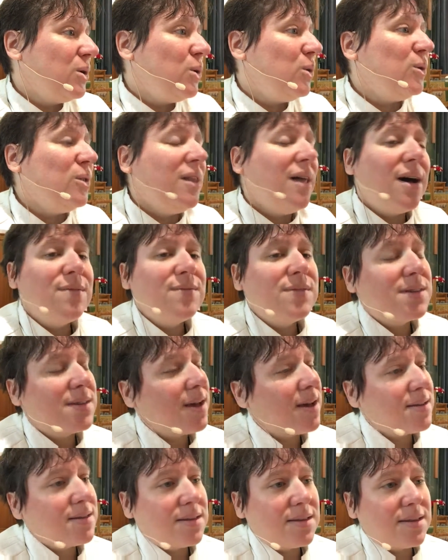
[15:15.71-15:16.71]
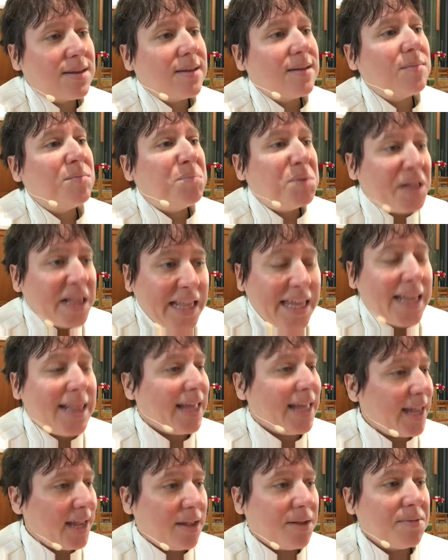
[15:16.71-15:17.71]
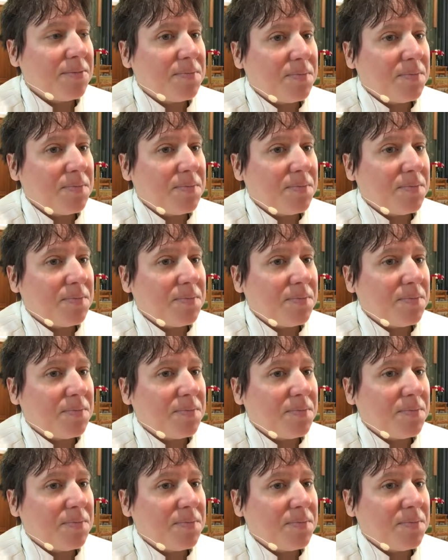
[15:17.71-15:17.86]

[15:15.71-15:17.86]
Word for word: who loves us completely,